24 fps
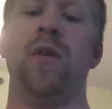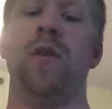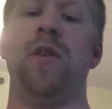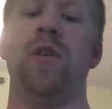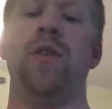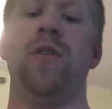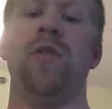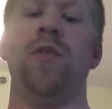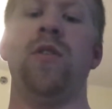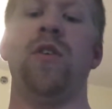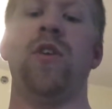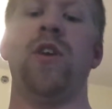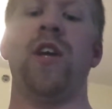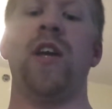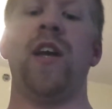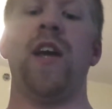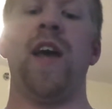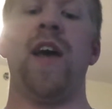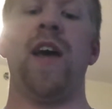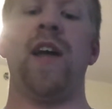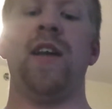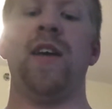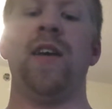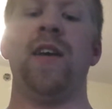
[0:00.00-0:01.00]
You're looking
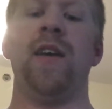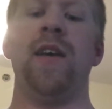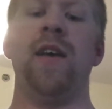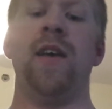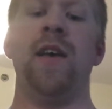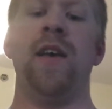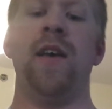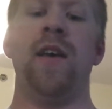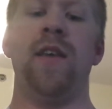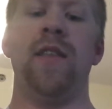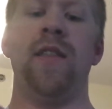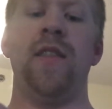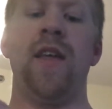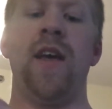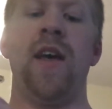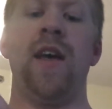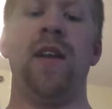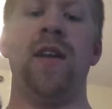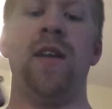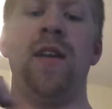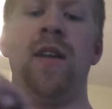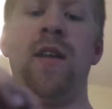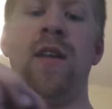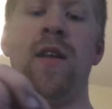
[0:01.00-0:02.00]
at it.
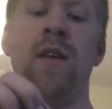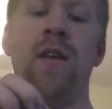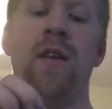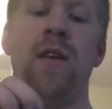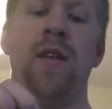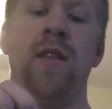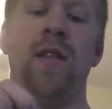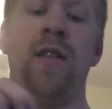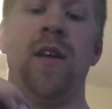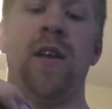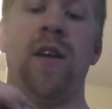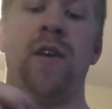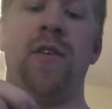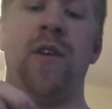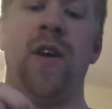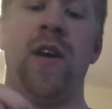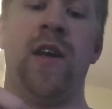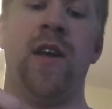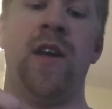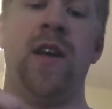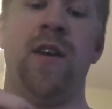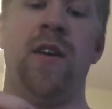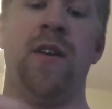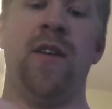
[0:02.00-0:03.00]
Then, like right
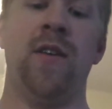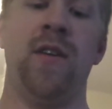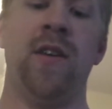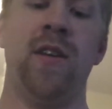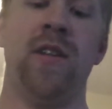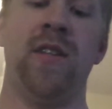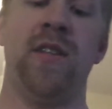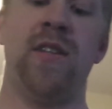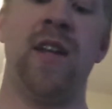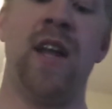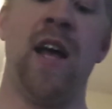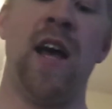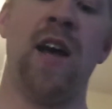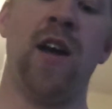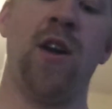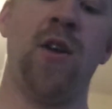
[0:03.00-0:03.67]
here, it's not